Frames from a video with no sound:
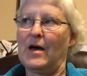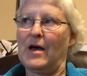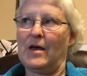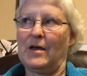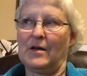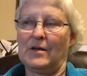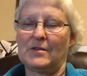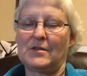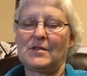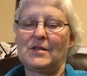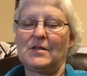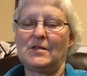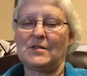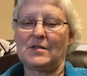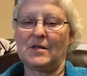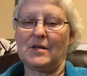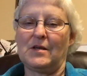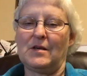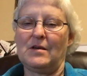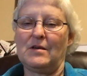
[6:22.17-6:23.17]

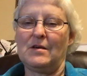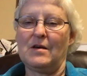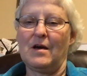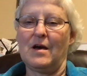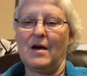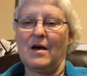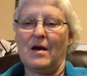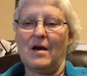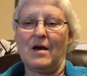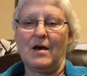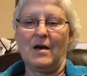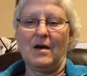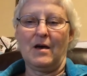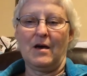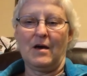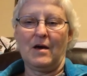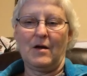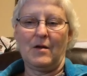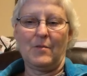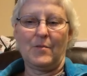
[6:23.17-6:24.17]
ANCC
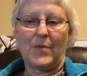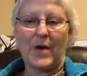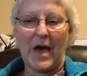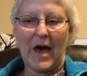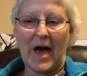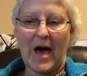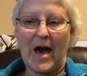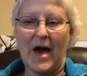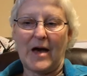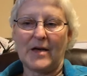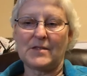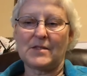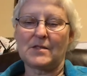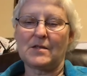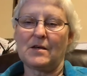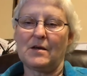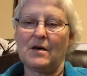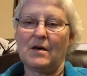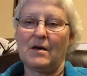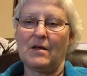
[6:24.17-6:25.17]
and
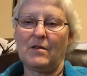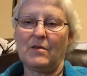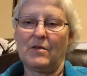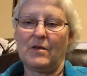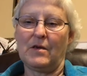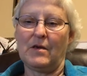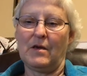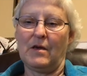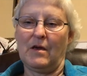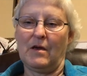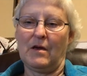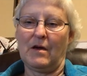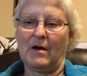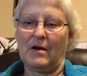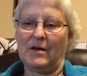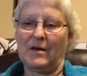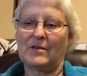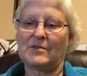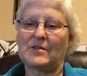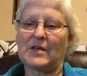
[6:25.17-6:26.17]
pass the
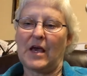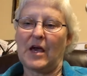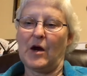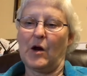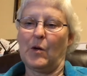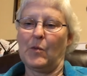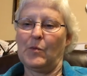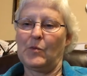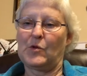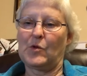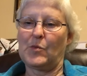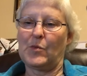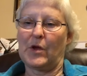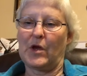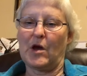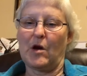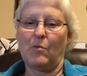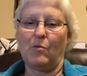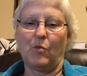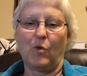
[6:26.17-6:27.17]
exam to
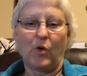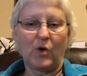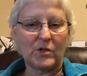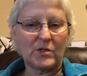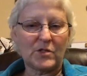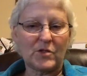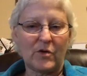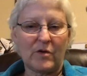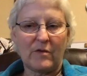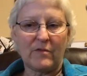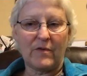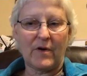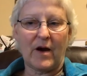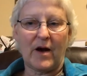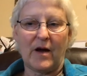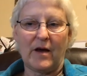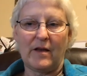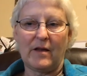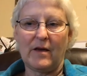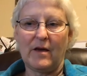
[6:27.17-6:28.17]
become board
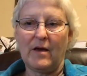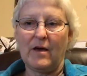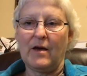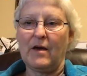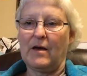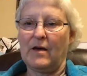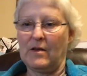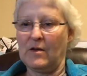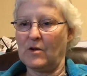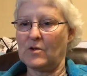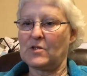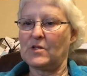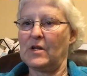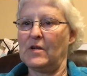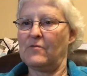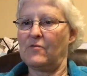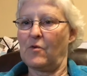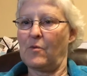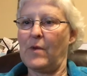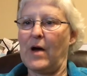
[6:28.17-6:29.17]
certified in
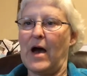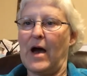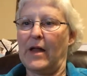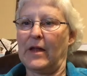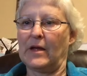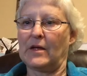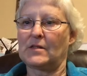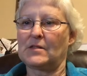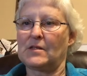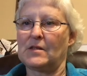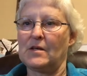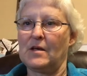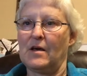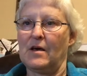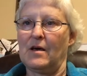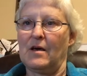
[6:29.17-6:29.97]
nursing informatics.